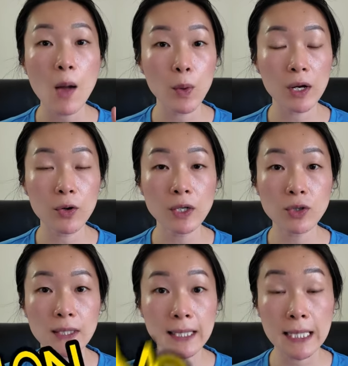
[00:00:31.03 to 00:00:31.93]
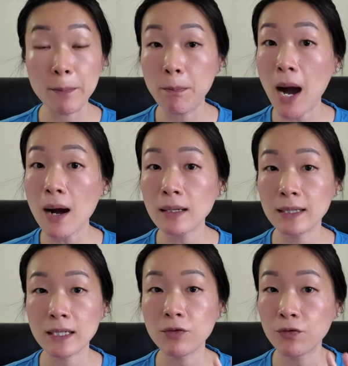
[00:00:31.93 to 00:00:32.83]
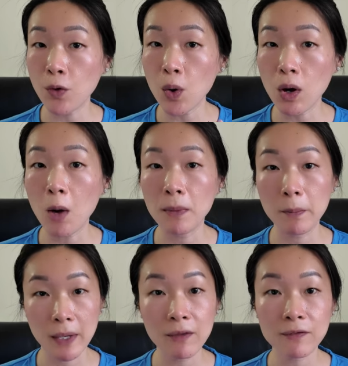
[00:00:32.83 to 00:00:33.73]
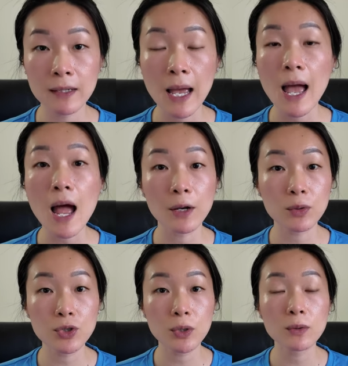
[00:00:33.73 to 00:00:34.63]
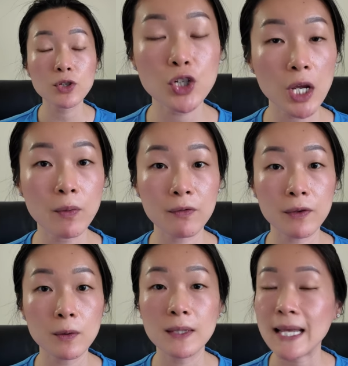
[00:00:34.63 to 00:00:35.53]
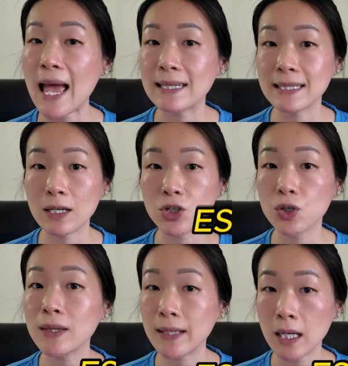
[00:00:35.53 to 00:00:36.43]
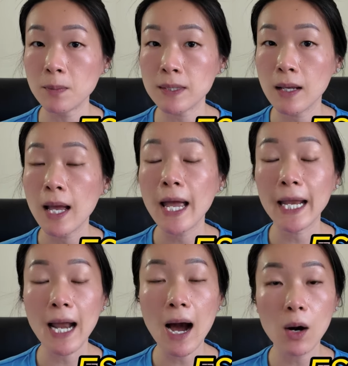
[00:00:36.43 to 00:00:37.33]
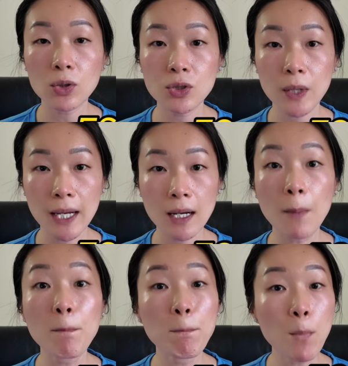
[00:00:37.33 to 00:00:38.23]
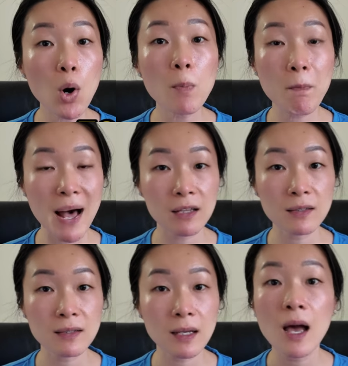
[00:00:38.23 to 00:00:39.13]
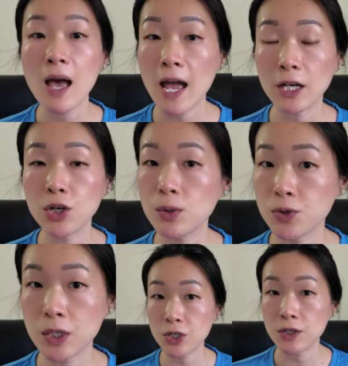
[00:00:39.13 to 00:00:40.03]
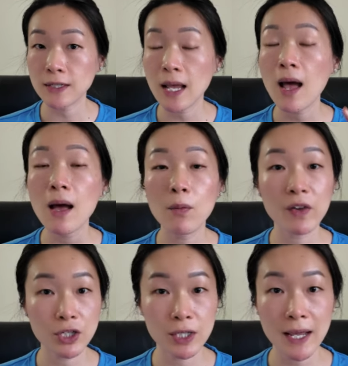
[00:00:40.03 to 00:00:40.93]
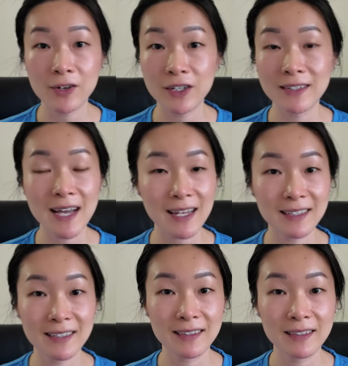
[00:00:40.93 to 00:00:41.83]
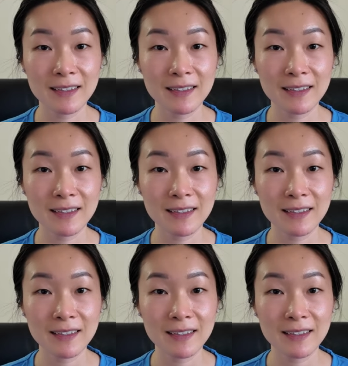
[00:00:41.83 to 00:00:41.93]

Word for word: We are going to debunk these four common myths and also share with you the essential tips in how to eat a more balanced and nutritious vegetarian diet.